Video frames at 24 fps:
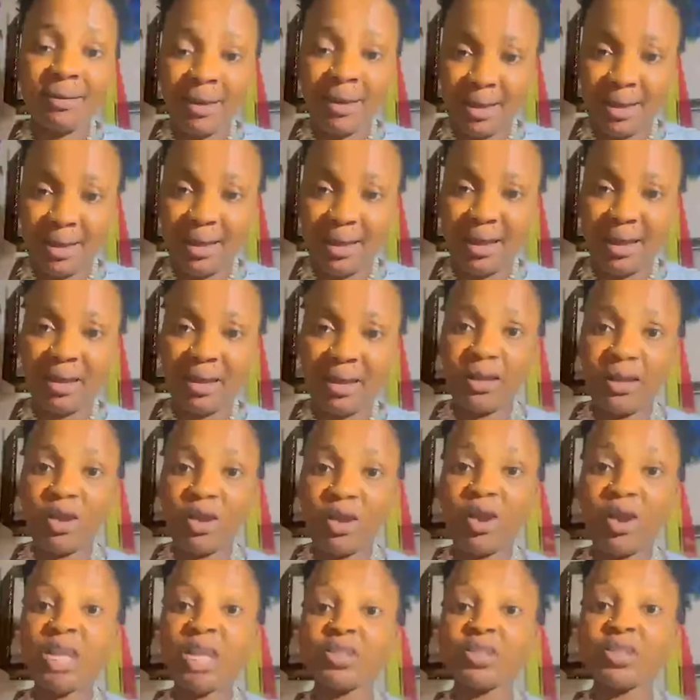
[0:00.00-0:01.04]

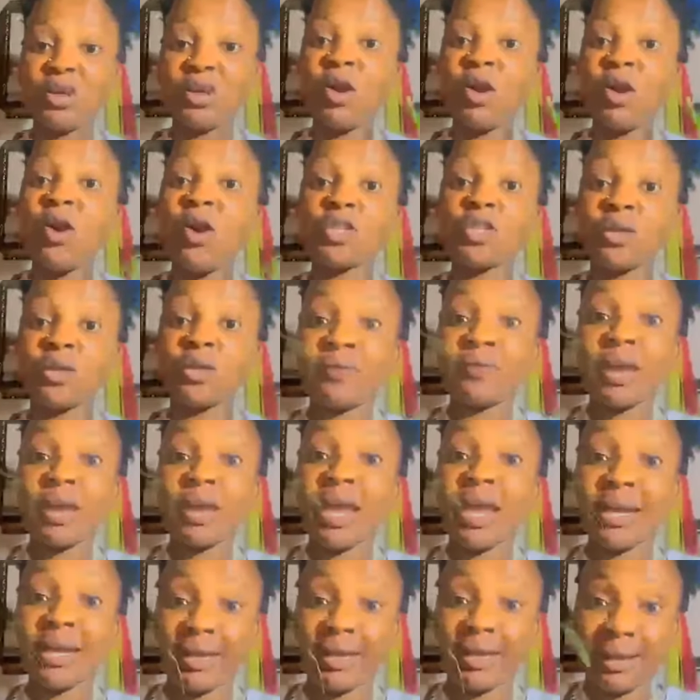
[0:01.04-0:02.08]
Connected to the gods of the
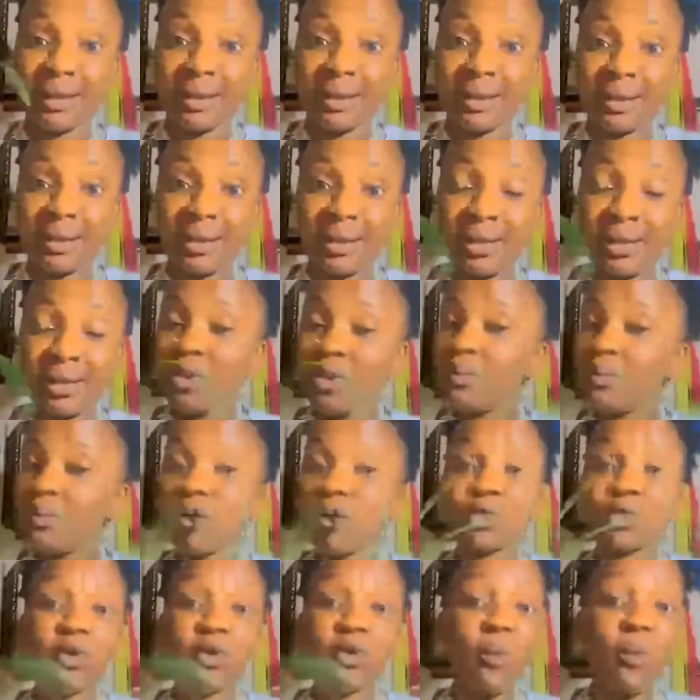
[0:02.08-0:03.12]
land. You
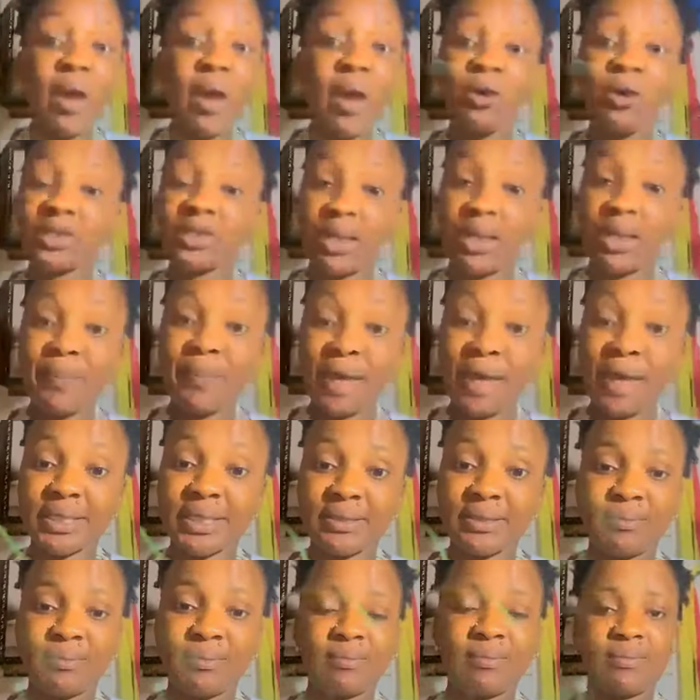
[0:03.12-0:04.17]
must not wear your
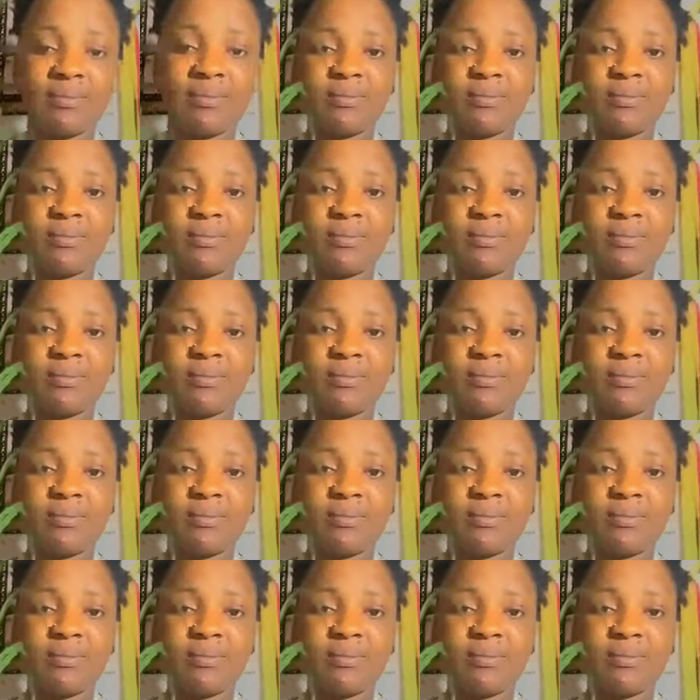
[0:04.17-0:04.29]
slippers.